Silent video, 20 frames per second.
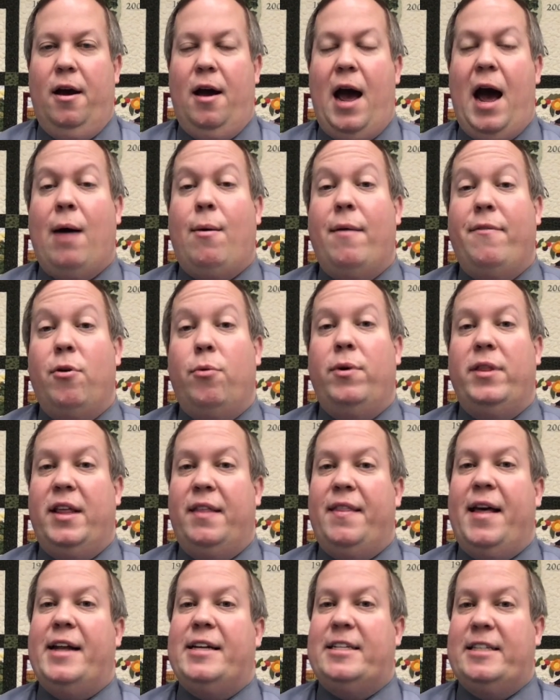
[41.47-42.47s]
However,
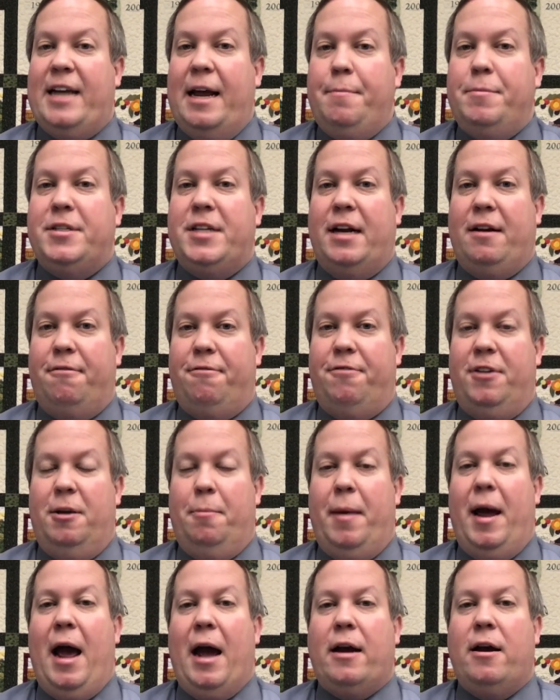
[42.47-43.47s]
within that same set of
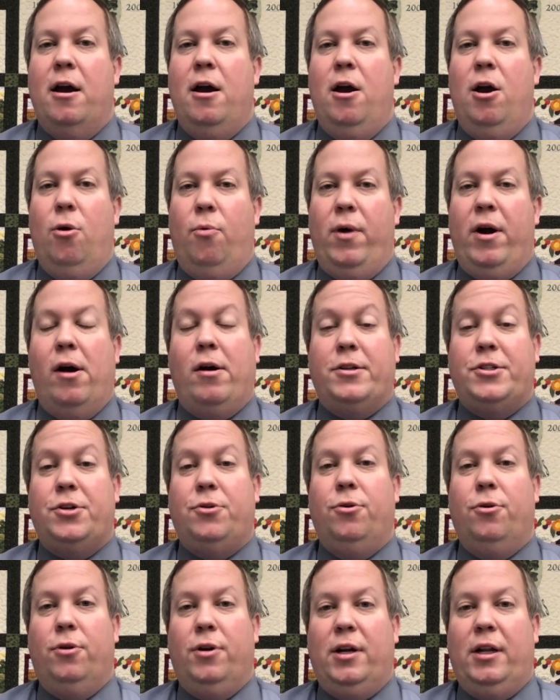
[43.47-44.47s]
feedback, we also
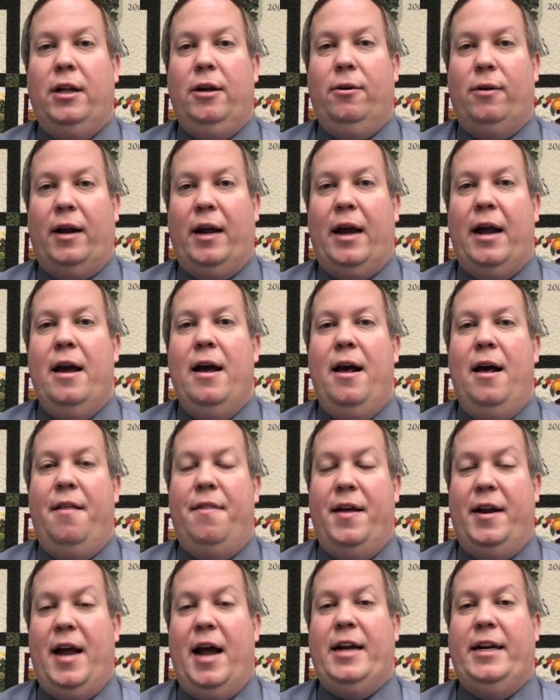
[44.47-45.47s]
heard clearly
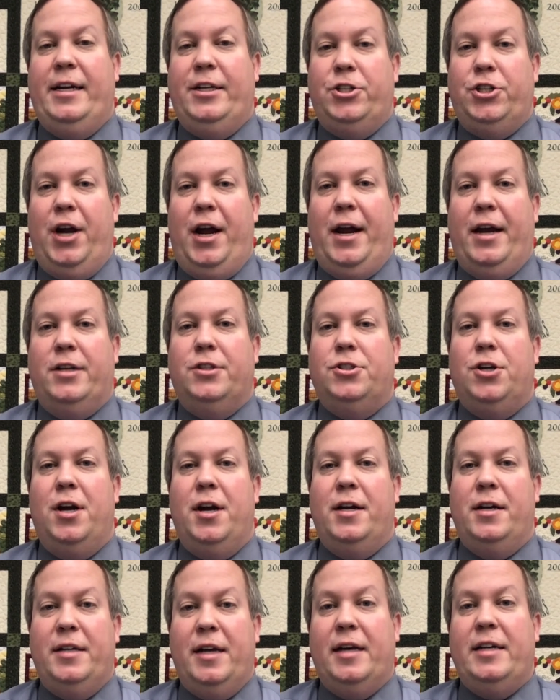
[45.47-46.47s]
that any change
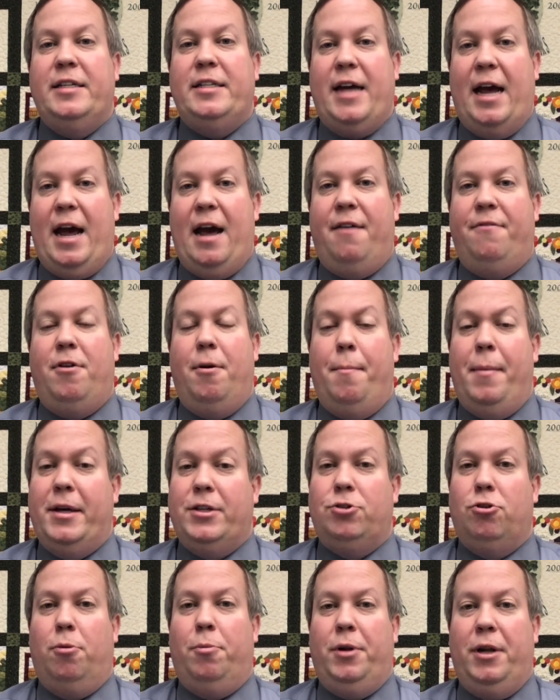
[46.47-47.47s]
does have a
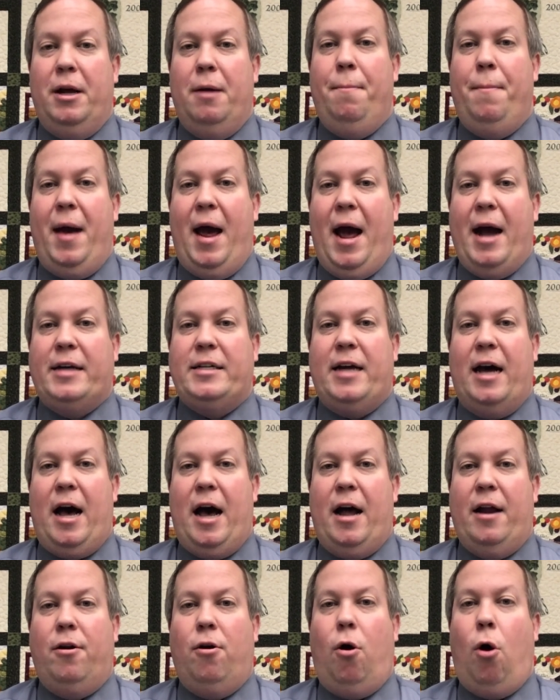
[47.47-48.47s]
measurable impact
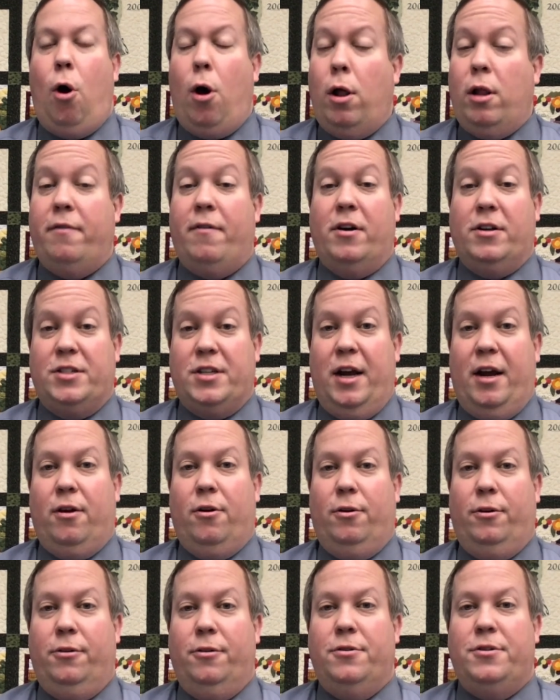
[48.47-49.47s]
on all of our
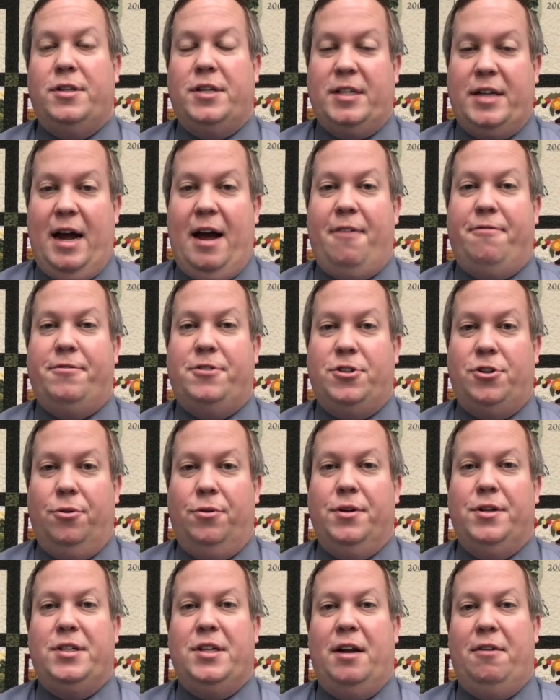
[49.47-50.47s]
stakeholders, staff,
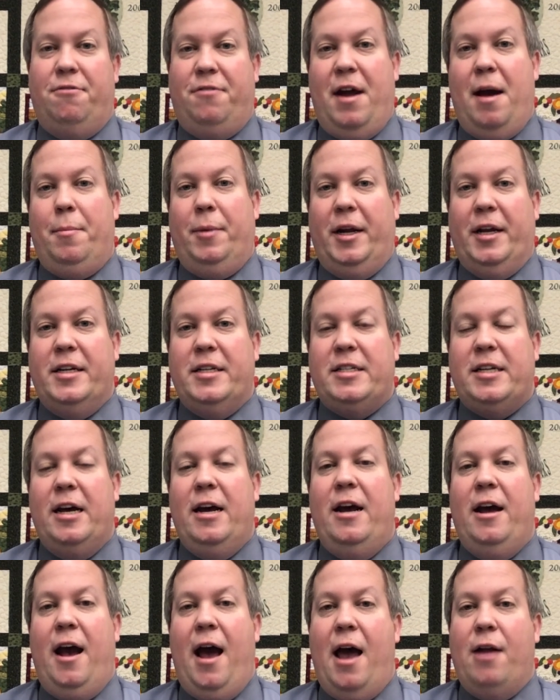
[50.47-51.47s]
students, and families,
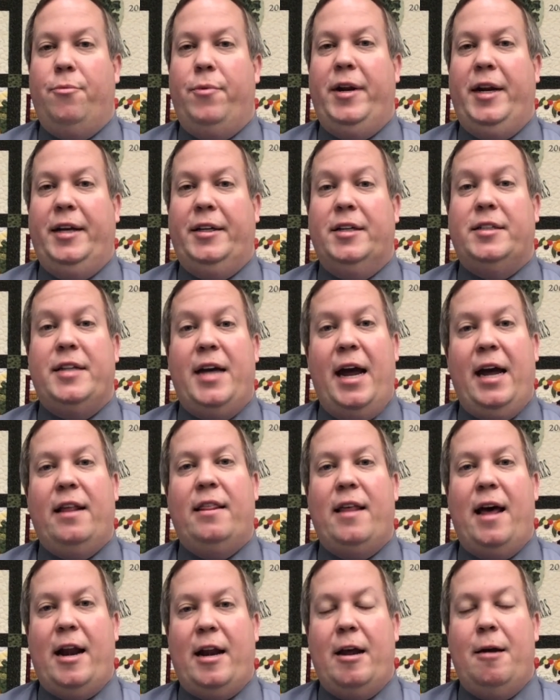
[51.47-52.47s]
and we need to take
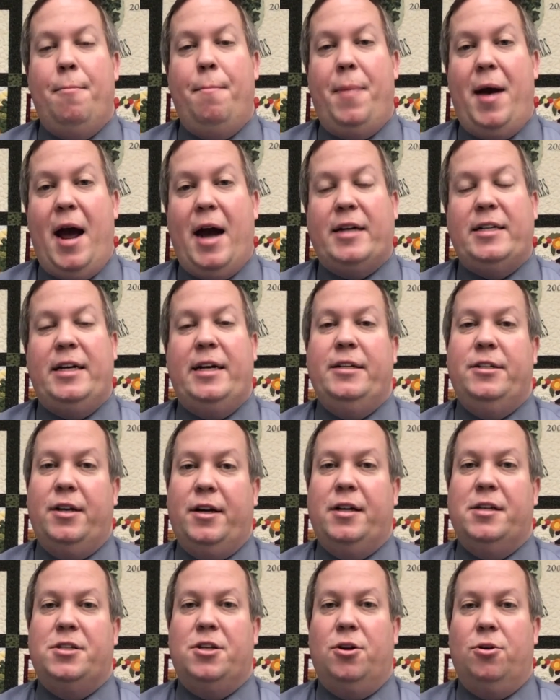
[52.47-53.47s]
that impact into
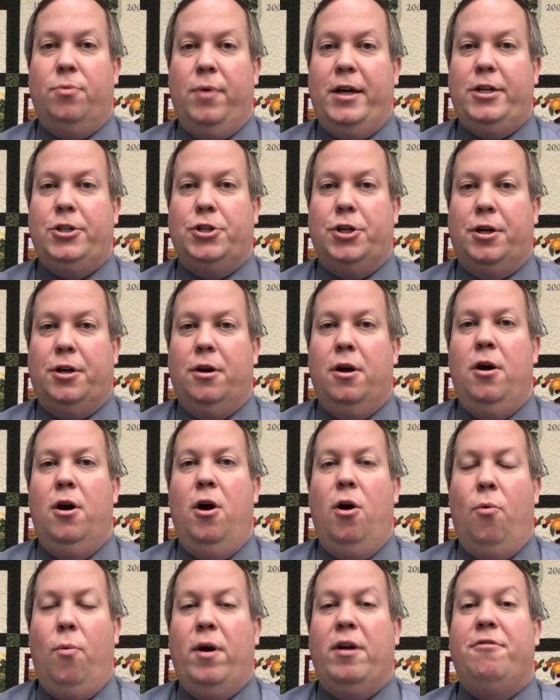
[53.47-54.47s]
consideration
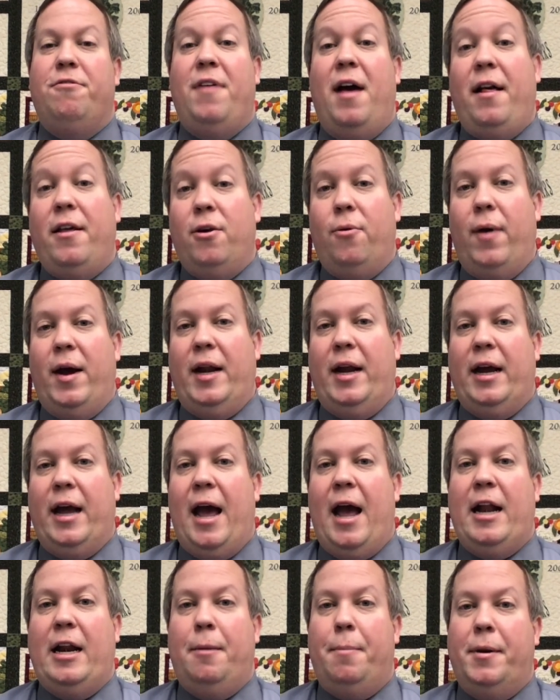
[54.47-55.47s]
when evaluating
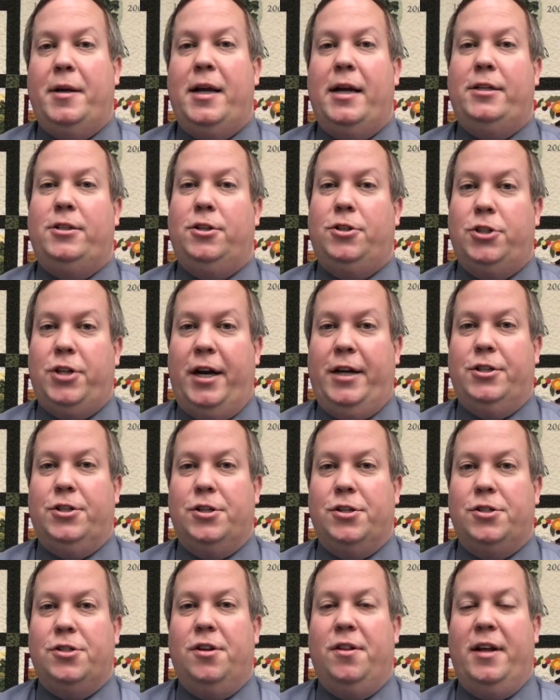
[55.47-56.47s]
any potential
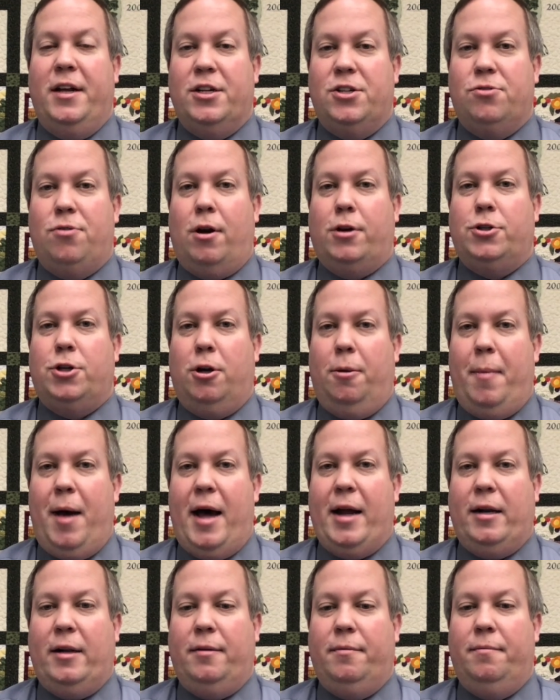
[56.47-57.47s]
changes to the instructional
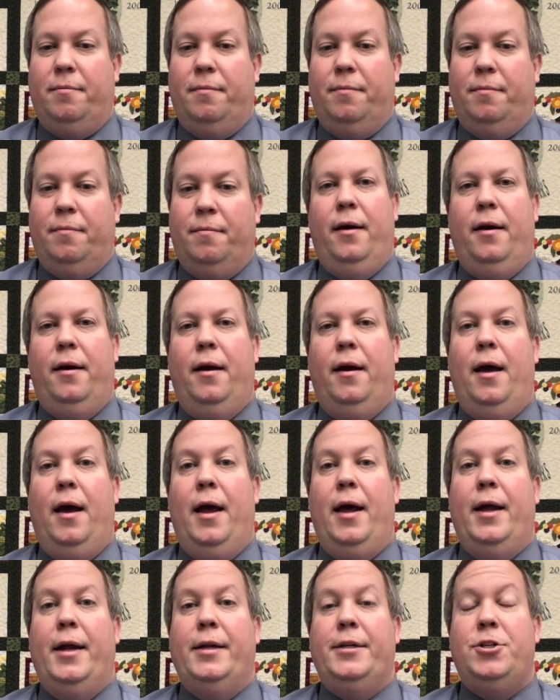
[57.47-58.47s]
model.
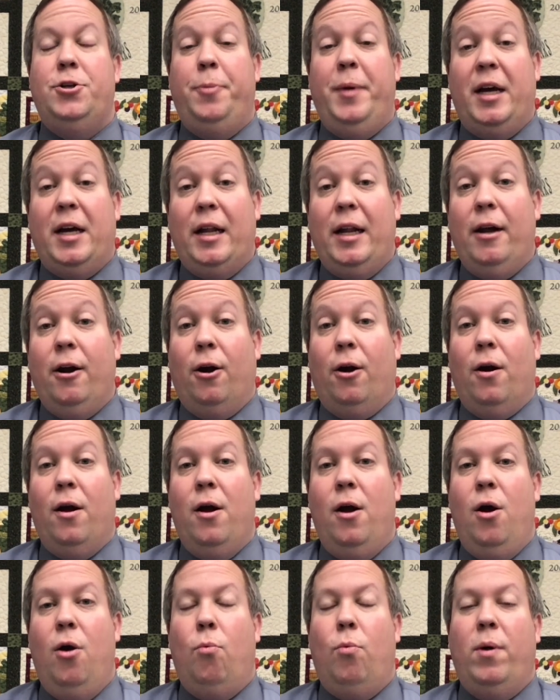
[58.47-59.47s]
To be clear,
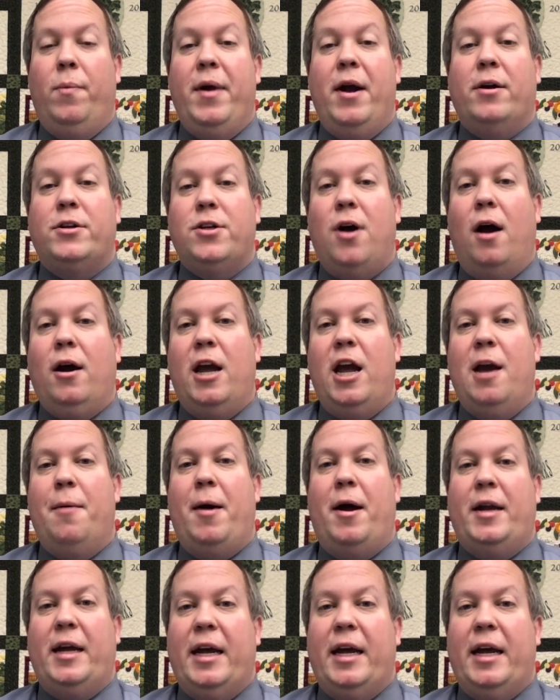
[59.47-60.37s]
when we are talking about